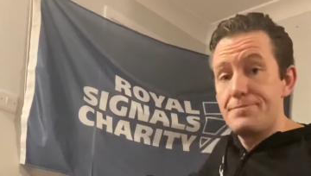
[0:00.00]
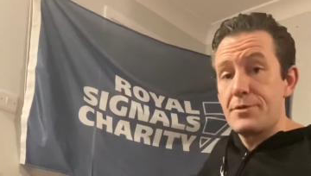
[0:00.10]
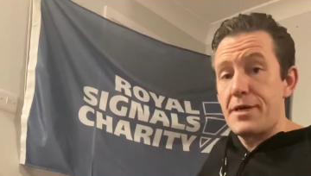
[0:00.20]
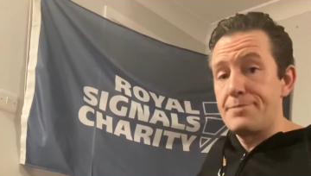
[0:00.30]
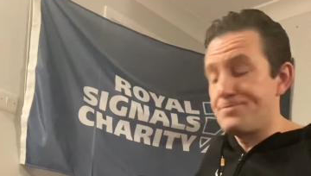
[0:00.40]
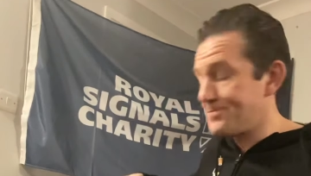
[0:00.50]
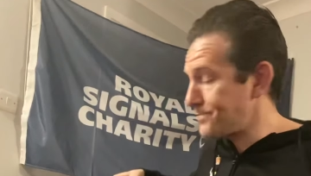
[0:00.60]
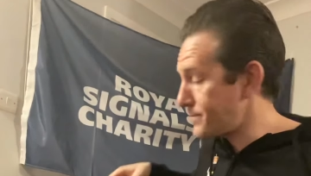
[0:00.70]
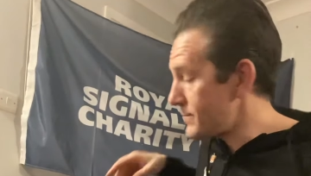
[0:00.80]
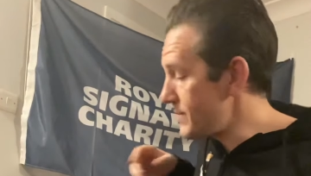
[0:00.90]
Okay,
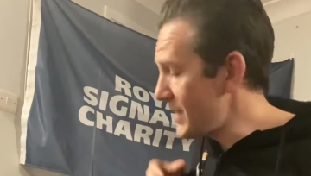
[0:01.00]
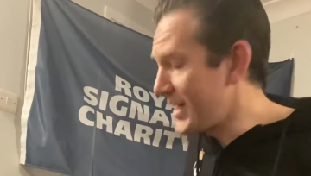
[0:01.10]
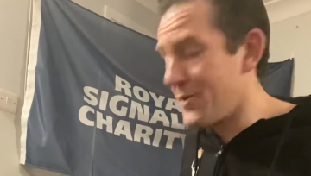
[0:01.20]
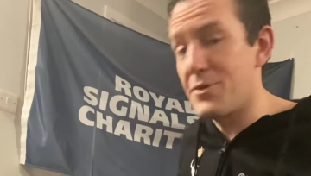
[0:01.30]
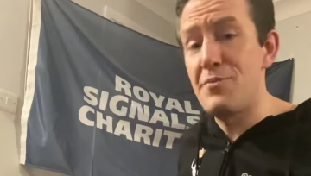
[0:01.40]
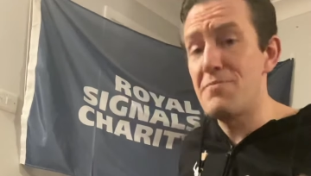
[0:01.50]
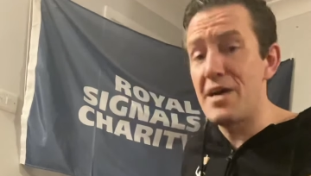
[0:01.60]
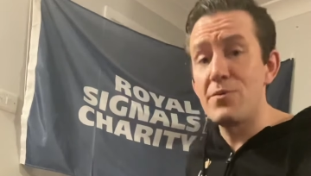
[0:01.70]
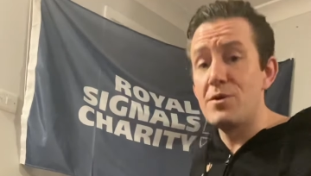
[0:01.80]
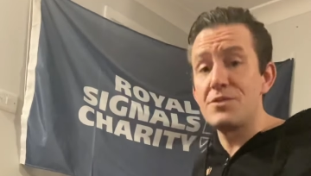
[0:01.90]
now you may
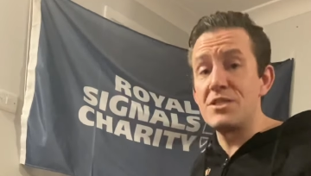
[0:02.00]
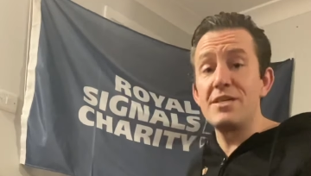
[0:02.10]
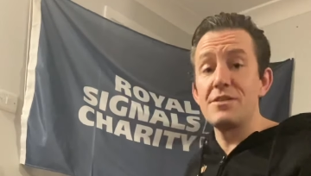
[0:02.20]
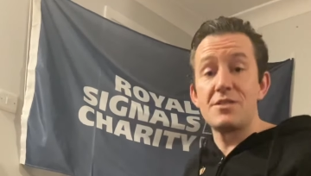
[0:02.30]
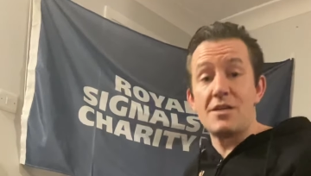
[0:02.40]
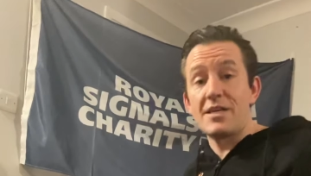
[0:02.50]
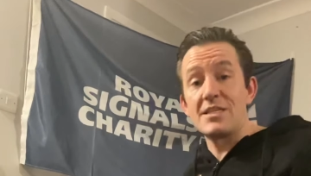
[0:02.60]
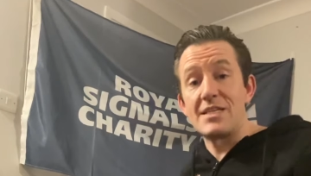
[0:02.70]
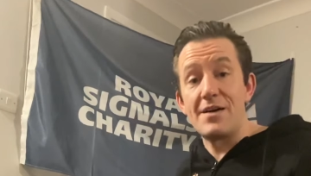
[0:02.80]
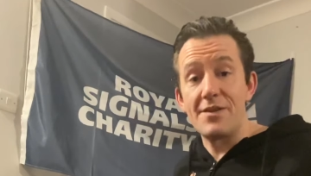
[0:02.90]
well see other
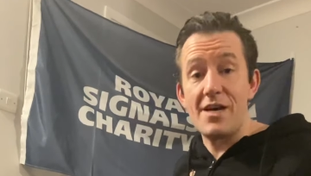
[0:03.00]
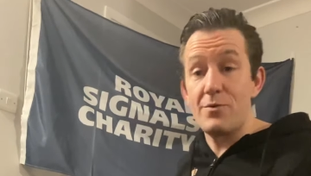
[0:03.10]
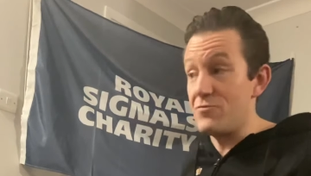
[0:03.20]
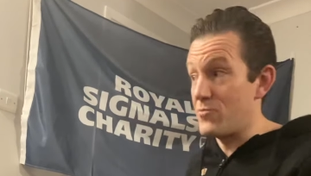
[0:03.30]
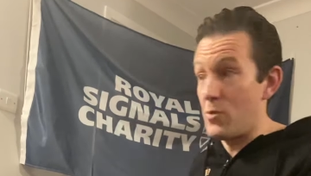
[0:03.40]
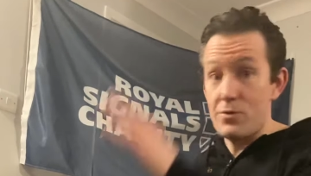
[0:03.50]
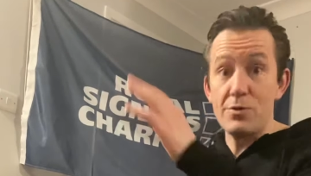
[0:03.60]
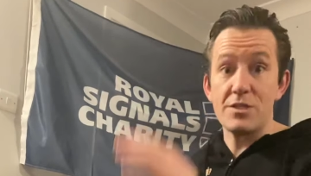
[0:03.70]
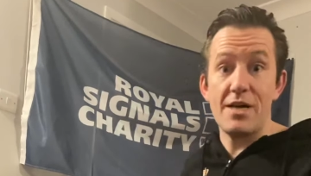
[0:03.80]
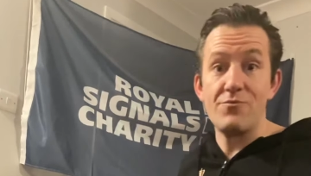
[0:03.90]
cyclists out there with what
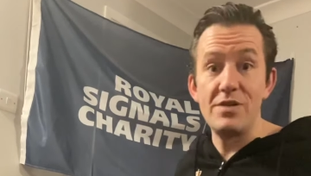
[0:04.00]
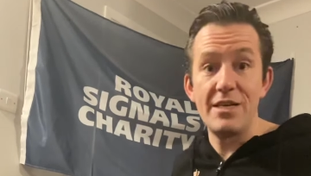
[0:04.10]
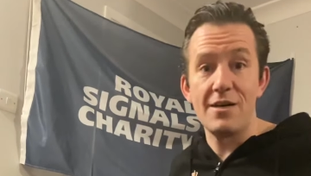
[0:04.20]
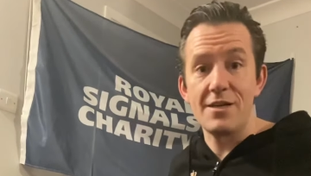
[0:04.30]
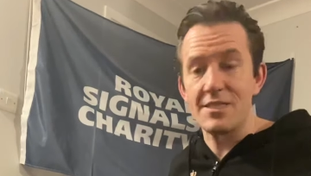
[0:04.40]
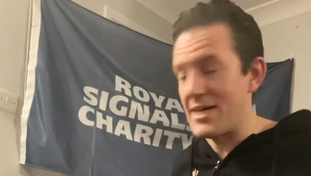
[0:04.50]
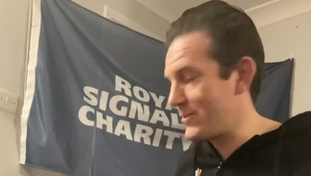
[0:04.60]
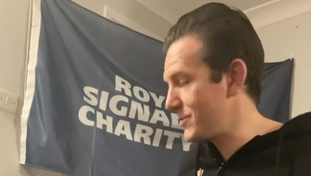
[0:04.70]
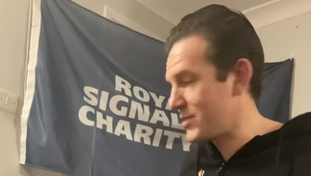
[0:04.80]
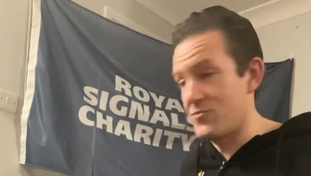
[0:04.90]
looks like really high
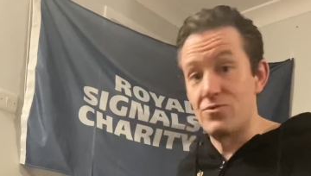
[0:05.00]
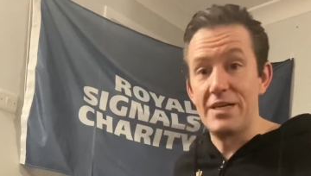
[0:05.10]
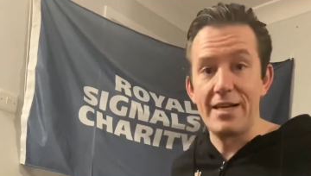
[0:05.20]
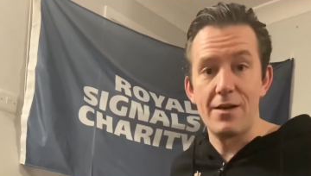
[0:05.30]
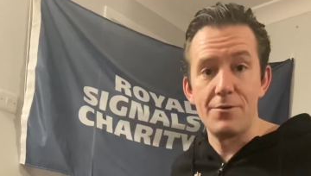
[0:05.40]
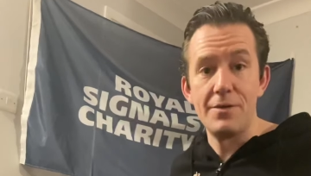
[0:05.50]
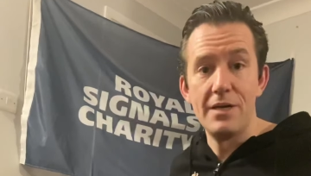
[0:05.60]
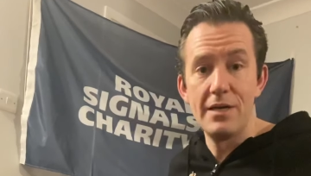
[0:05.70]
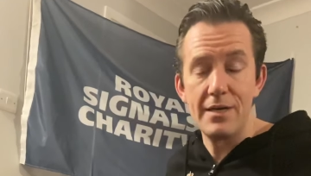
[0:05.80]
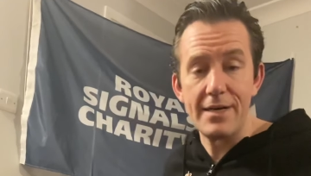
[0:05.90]
saddles and really low
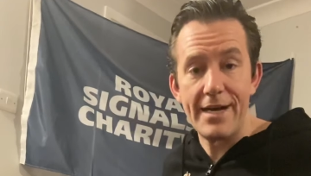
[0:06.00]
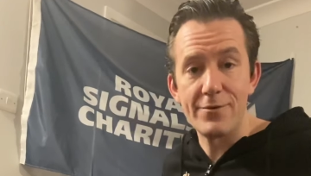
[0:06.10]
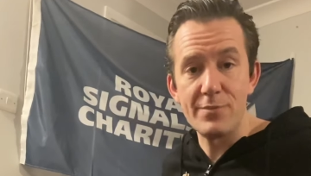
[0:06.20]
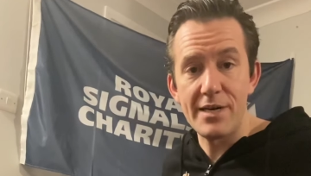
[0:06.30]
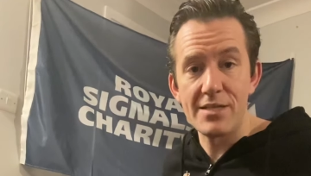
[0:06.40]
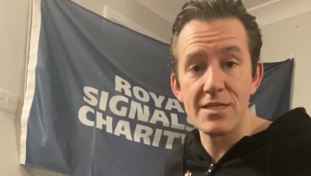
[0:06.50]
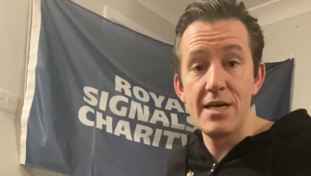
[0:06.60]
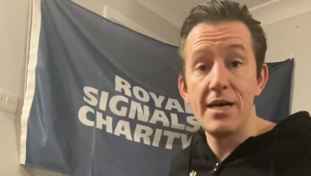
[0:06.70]
handlebars.